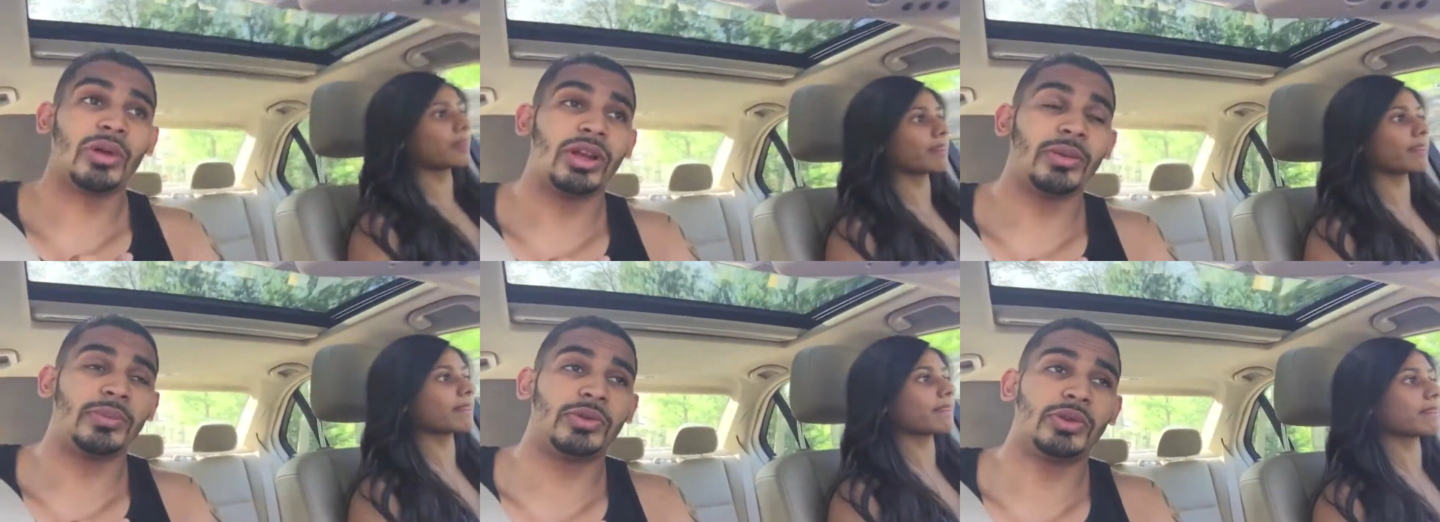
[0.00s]

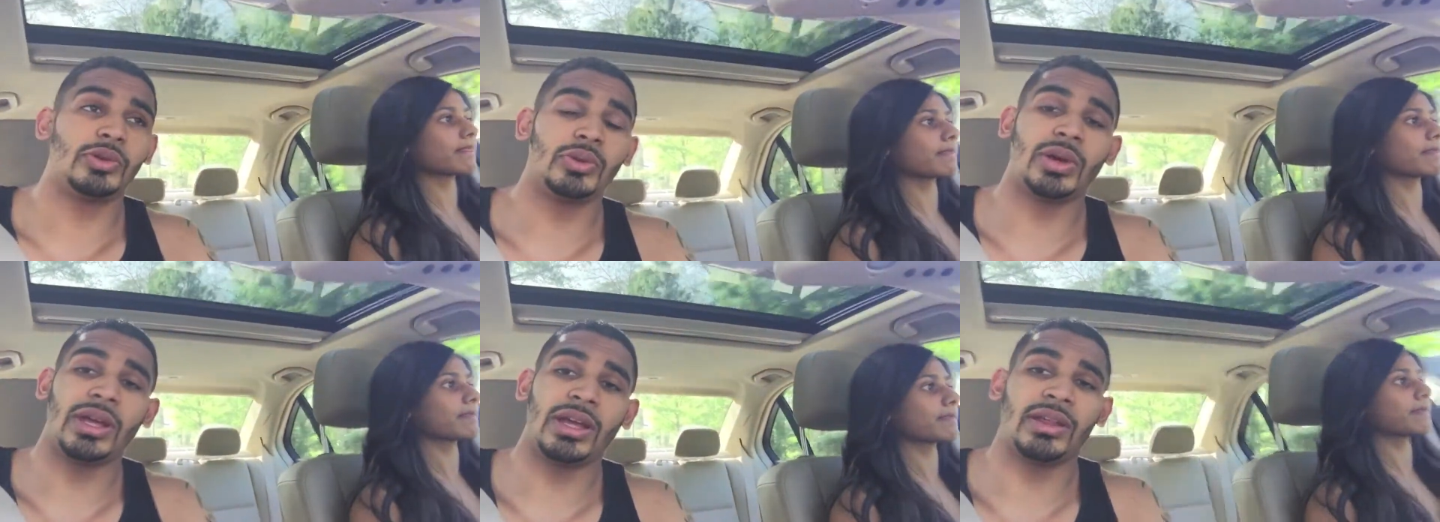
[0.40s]
Speaker 1: went up
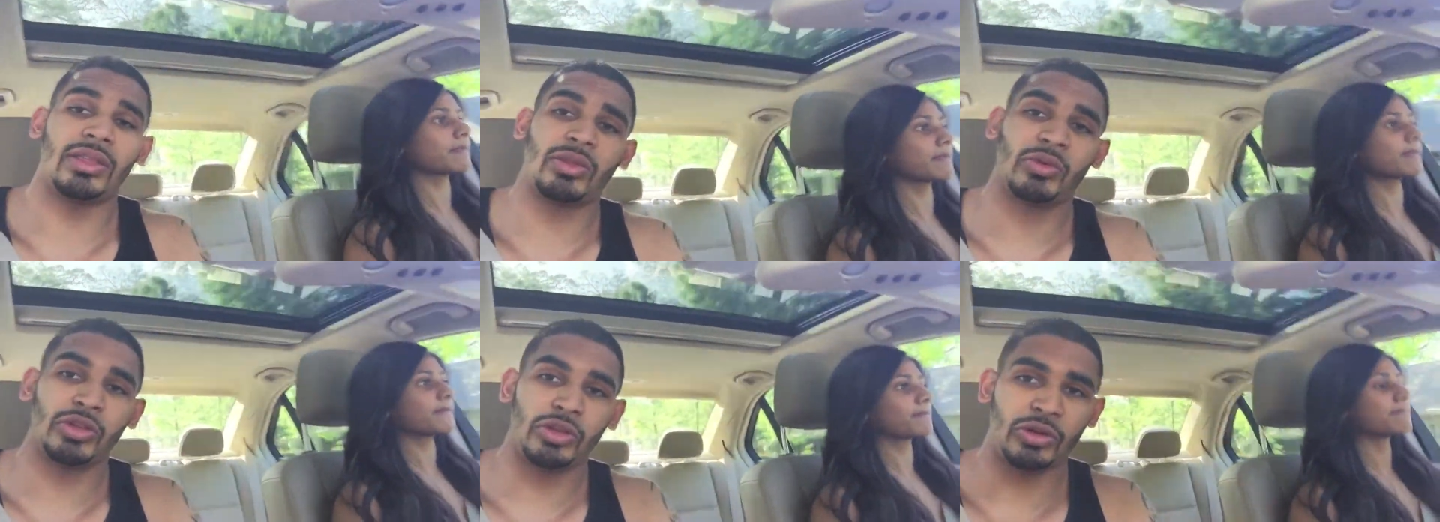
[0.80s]
to a
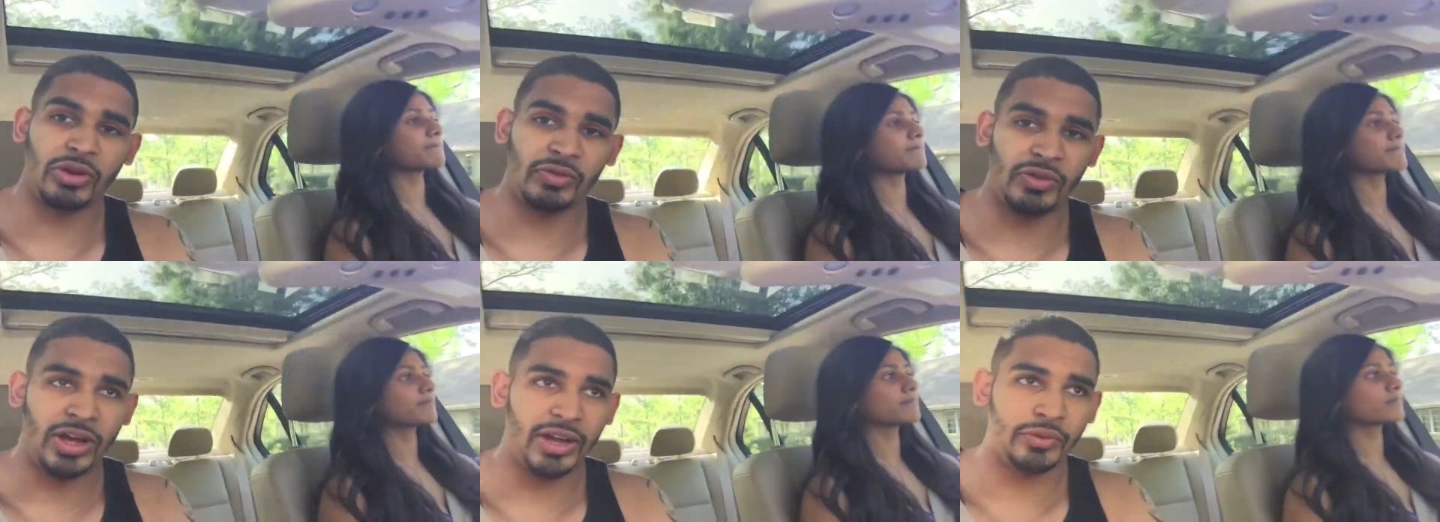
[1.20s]
three
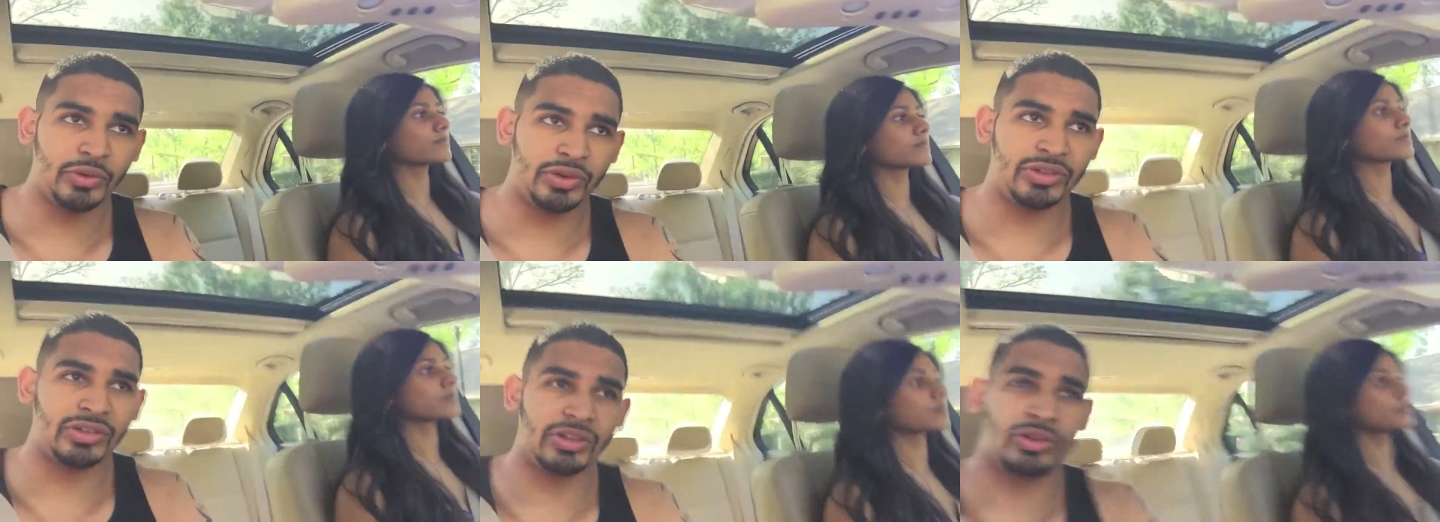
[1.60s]
thirty-five,
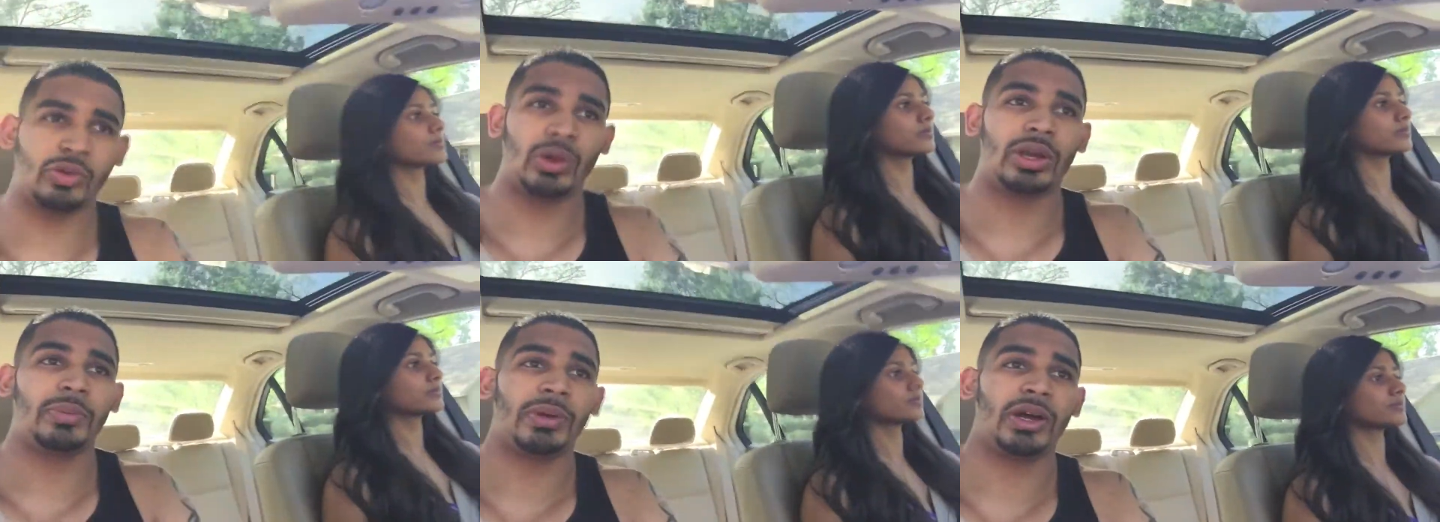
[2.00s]
which is a
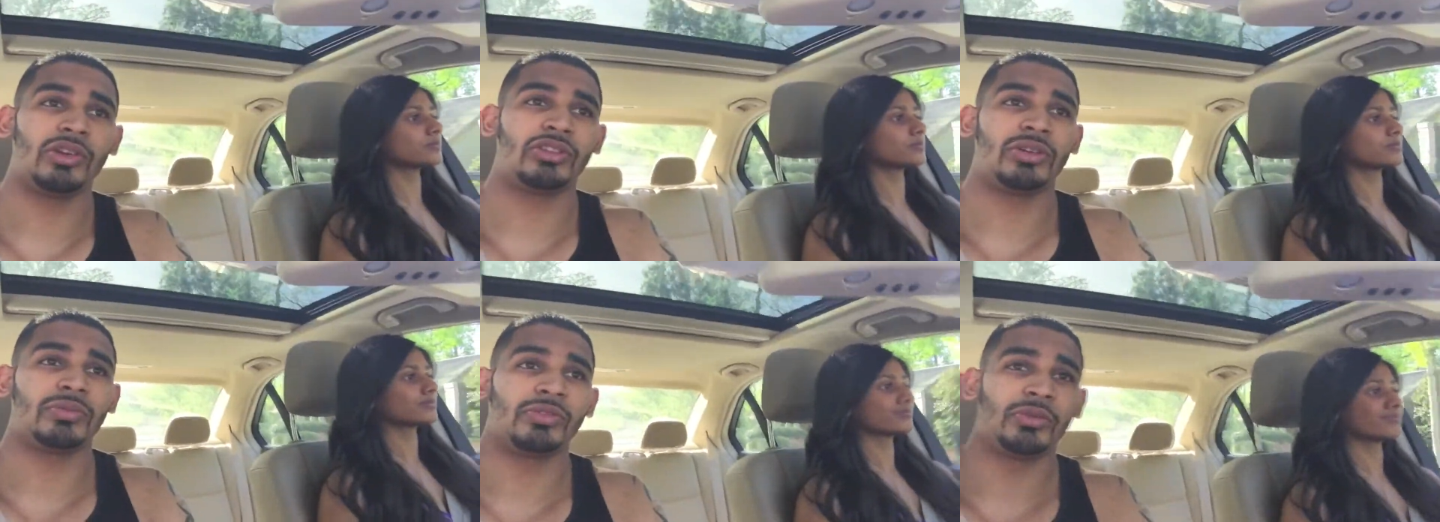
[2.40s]
twenty
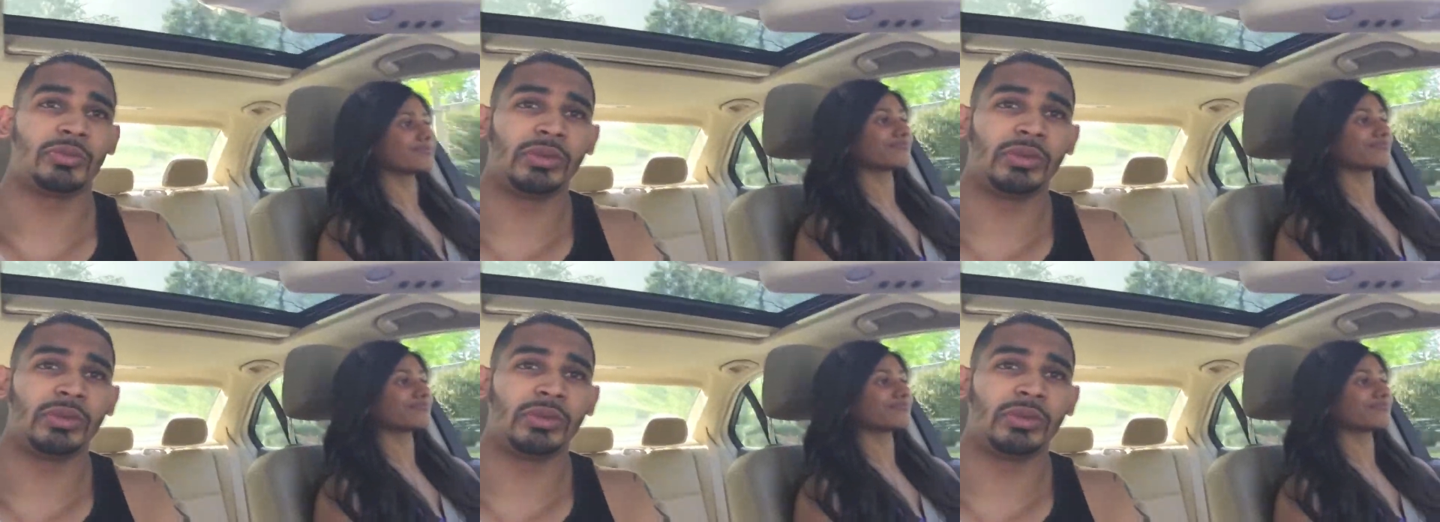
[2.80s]
pound jump for